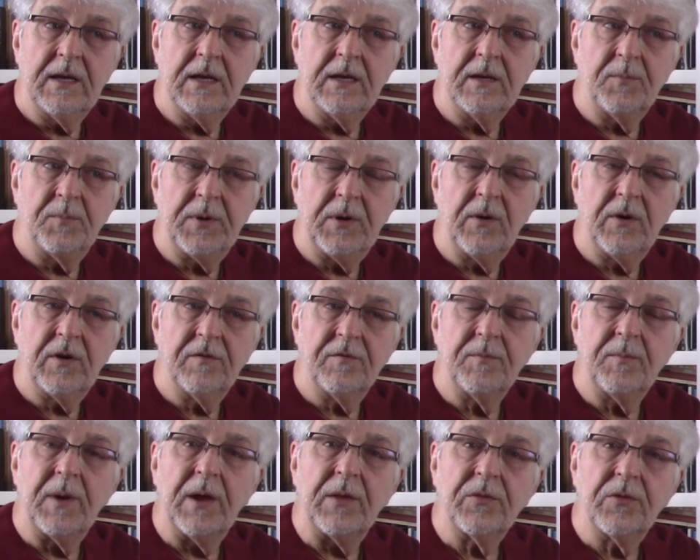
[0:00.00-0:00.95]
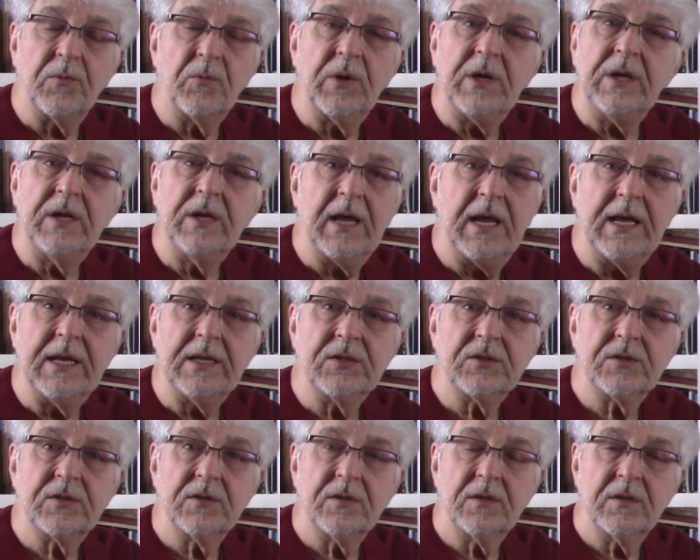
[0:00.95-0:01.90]
in a period of about three
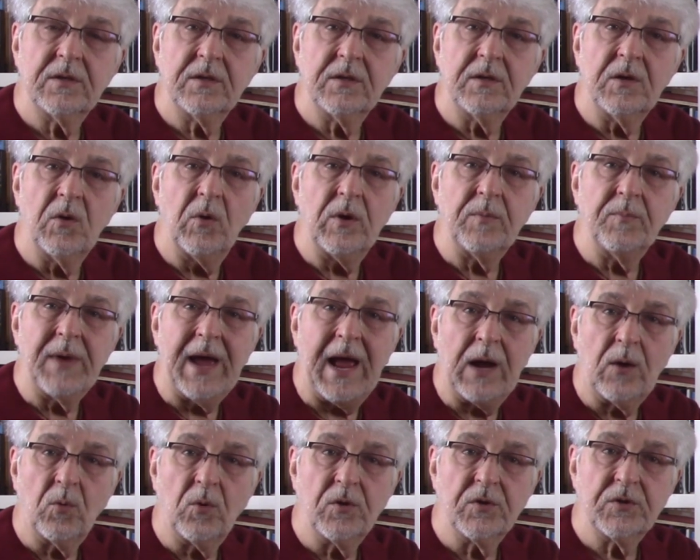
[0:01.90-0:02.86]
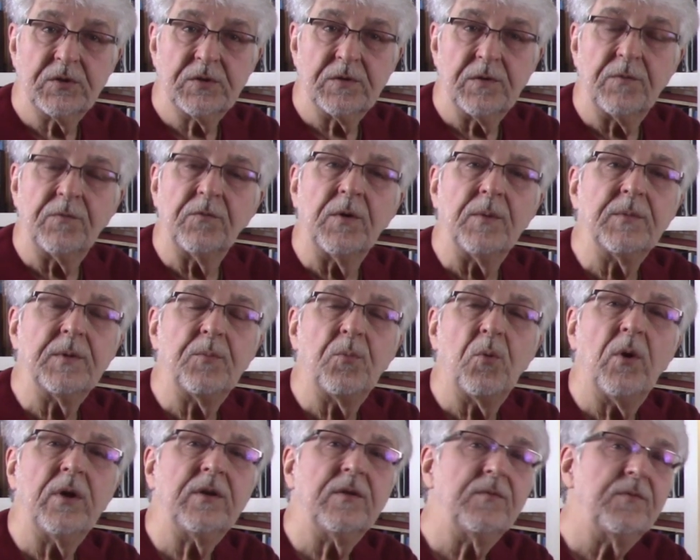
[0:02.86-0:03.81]
days going backwards from the
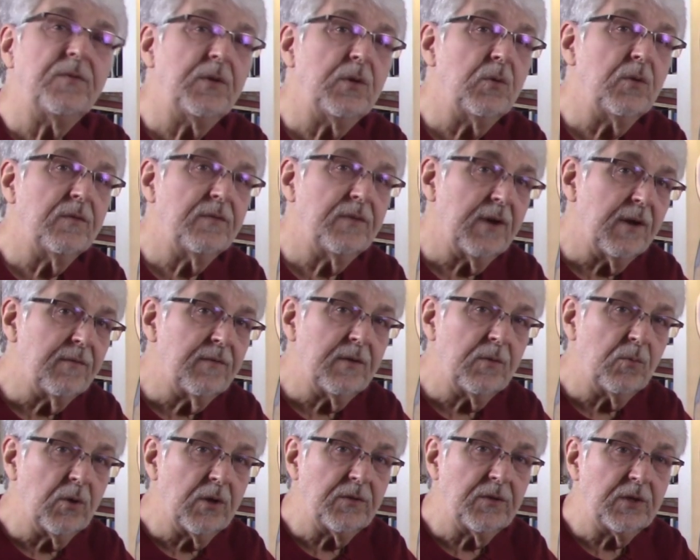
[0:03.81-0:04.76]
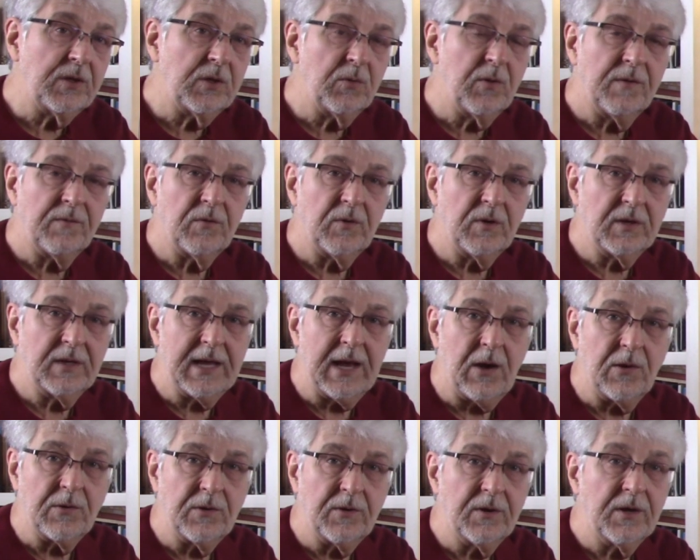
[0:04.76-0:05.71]
point of view of everyone that you ever
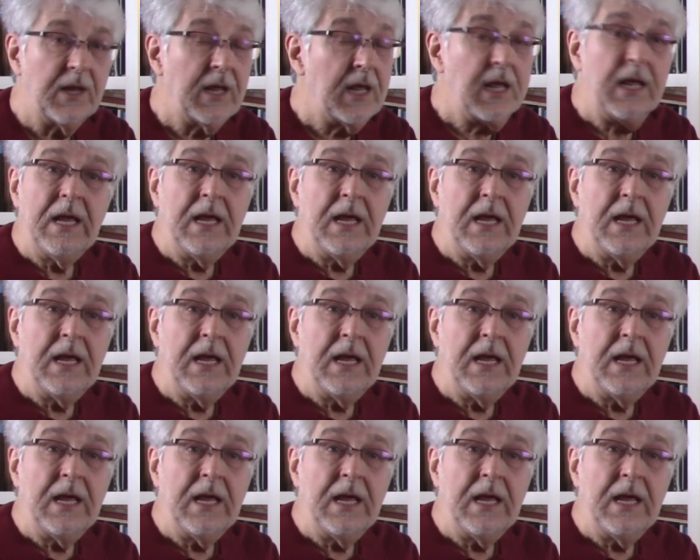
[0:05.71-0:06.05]
encountered.